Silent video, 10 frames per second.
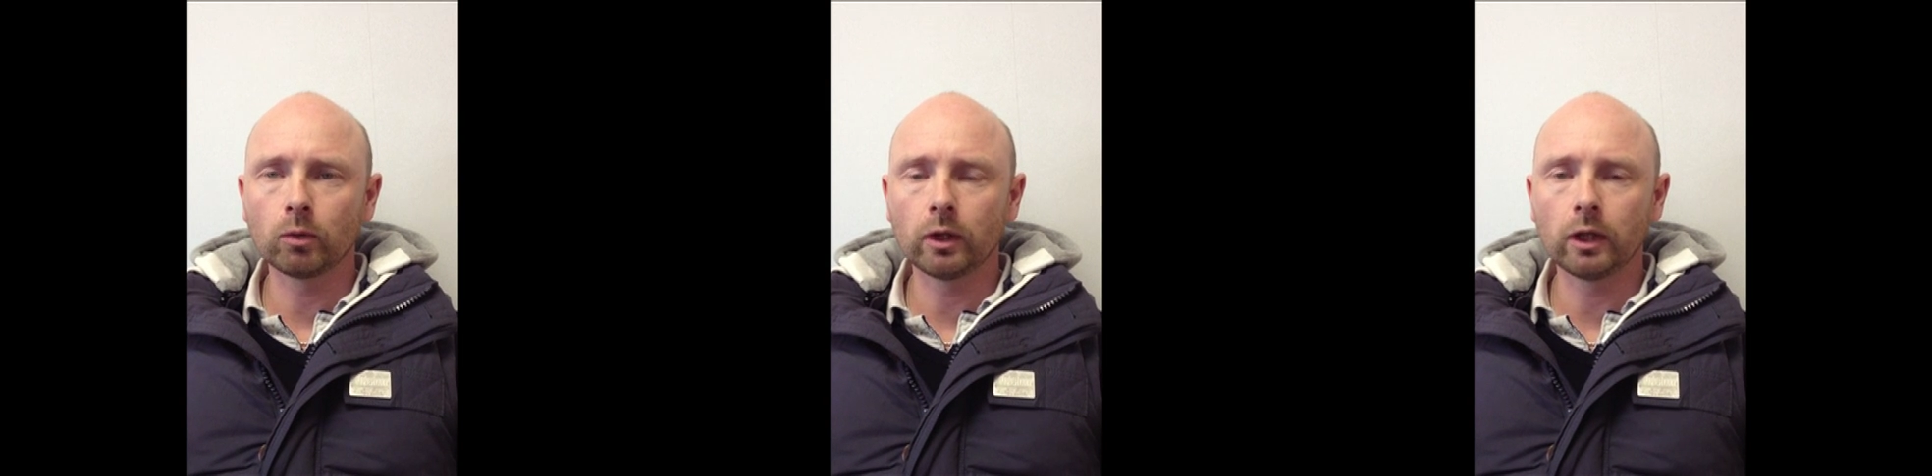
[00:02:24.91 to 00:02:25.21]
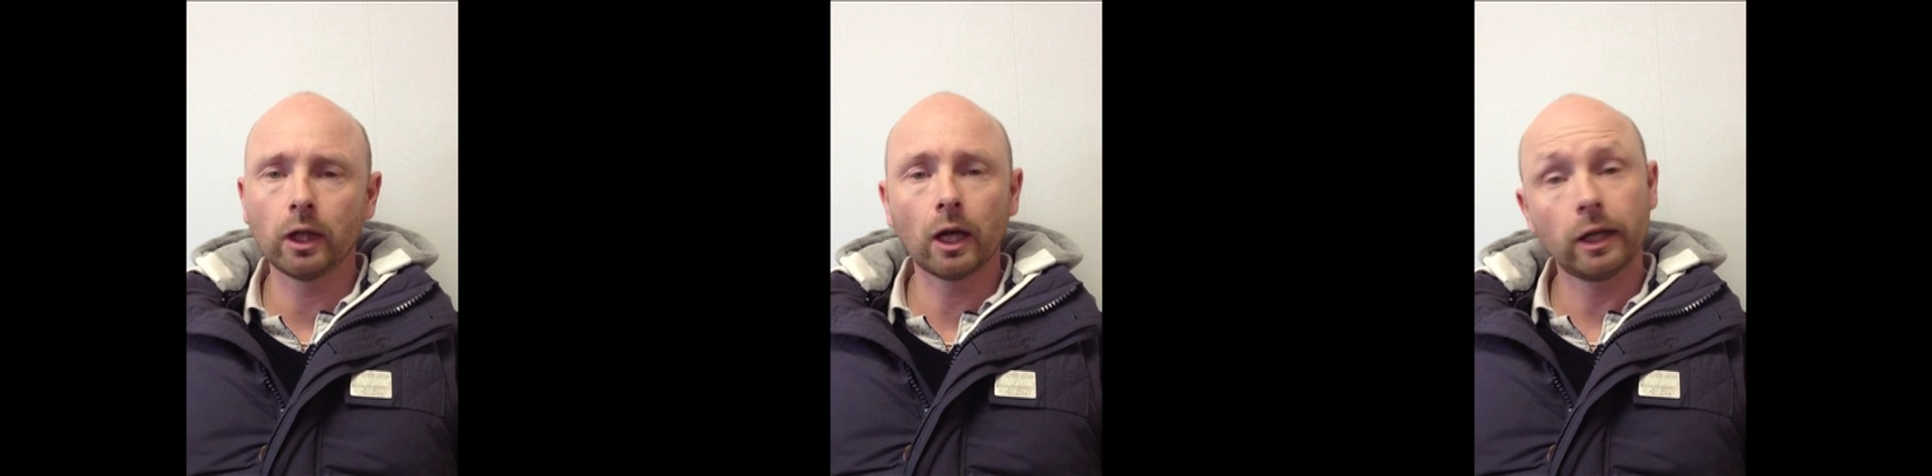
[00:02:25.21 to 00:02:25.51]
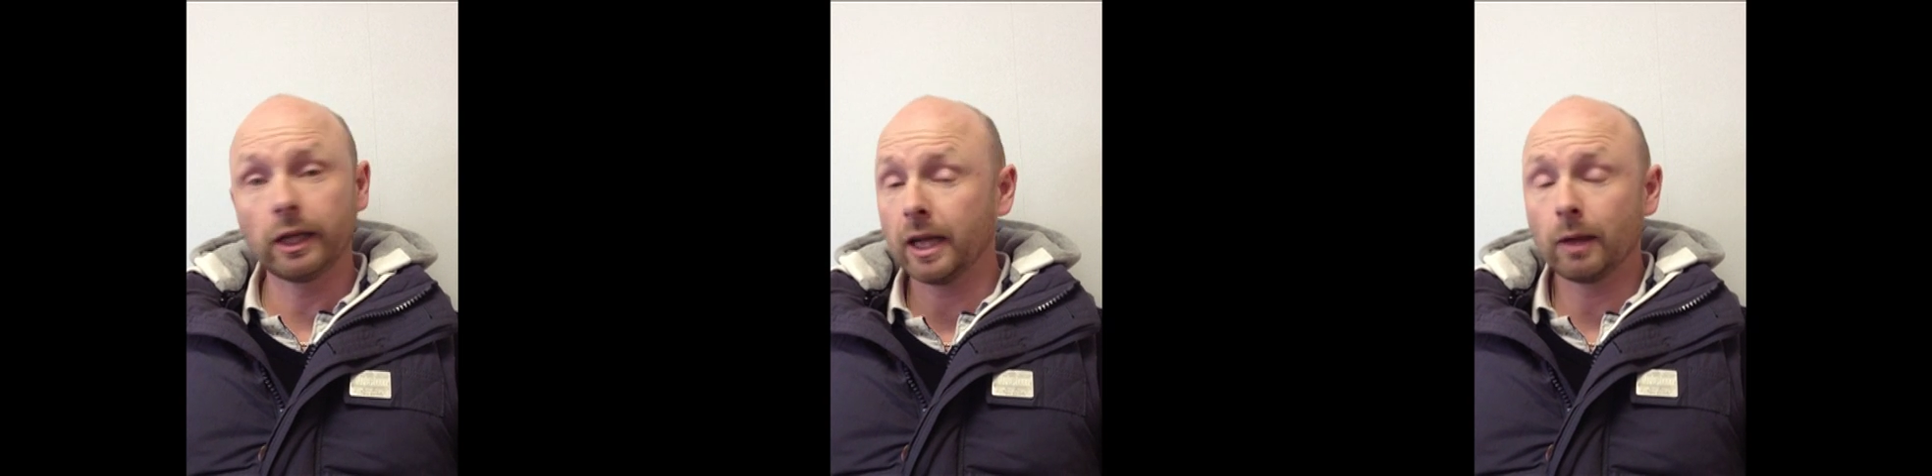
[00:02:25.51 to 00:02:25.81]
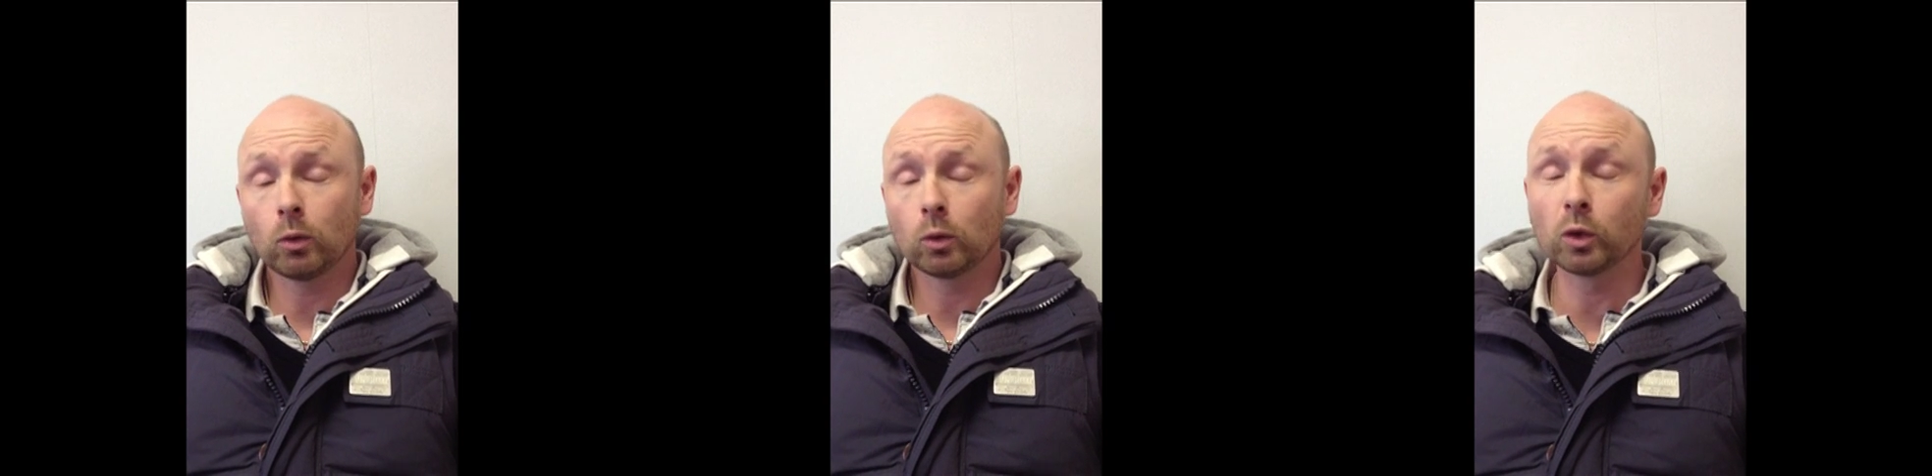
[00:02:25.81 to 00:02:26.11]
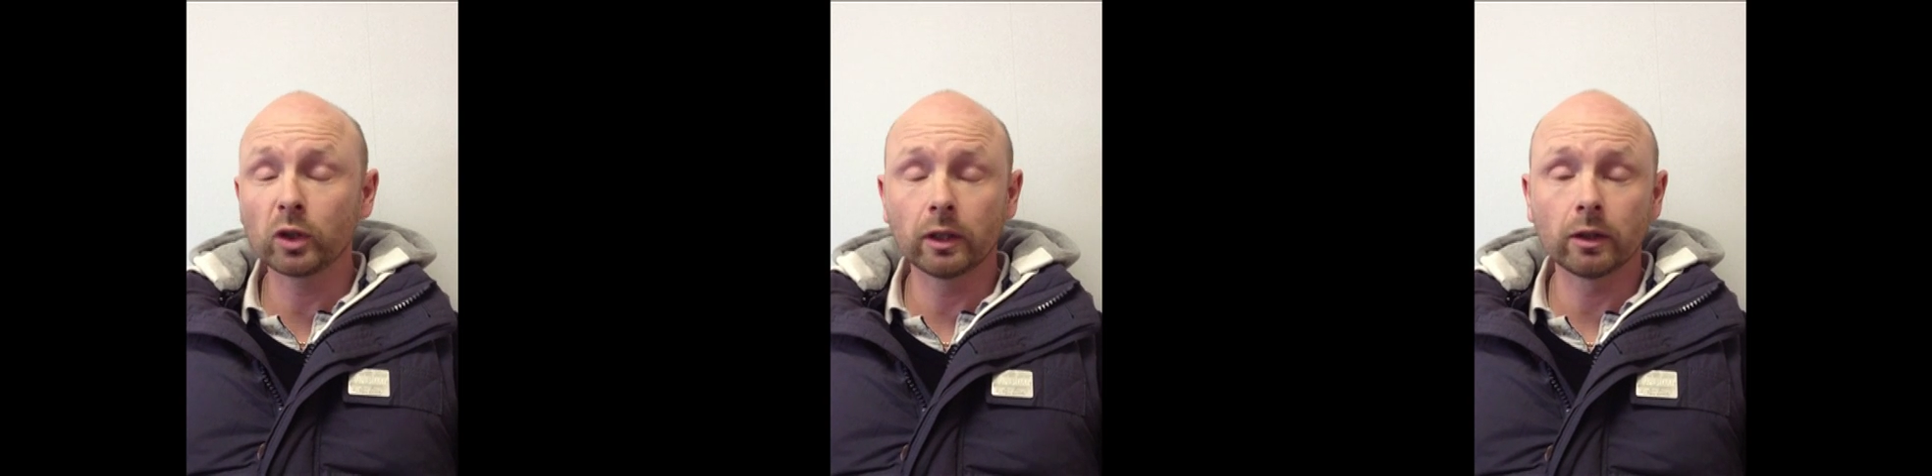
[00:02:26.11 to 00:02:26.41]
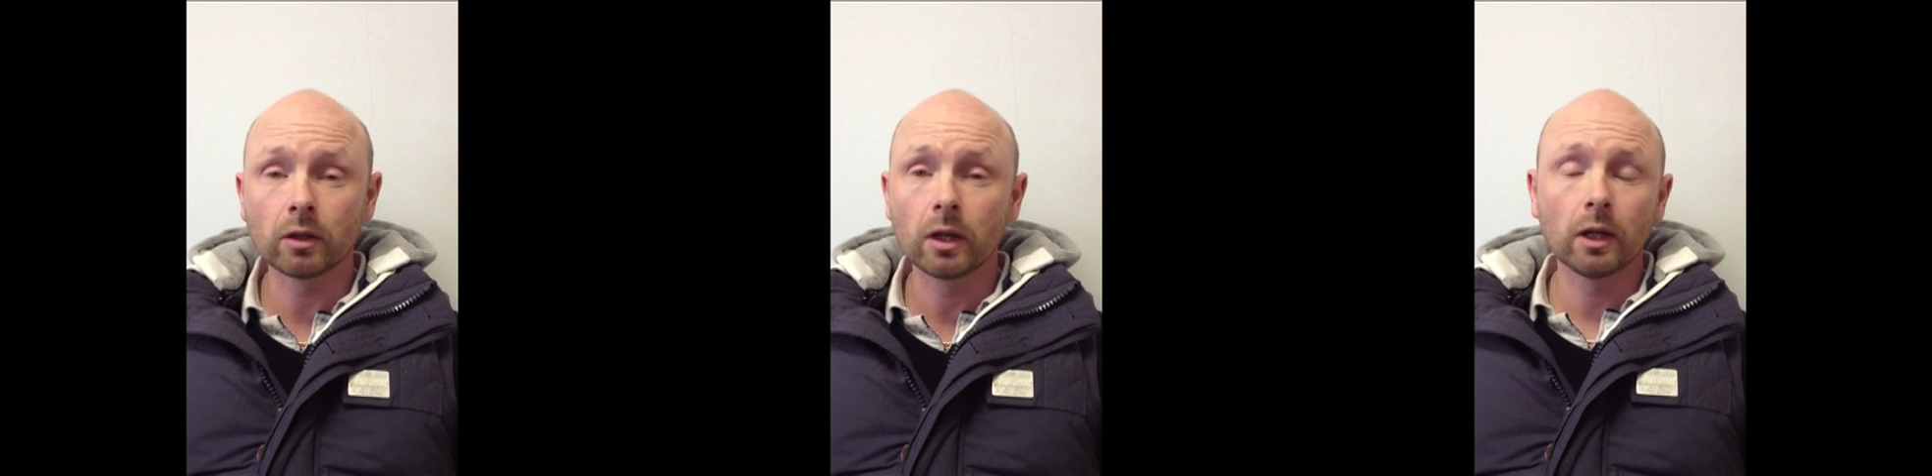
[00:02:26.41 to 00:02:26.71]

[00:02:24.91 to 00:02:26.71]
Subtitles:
he kept on looking and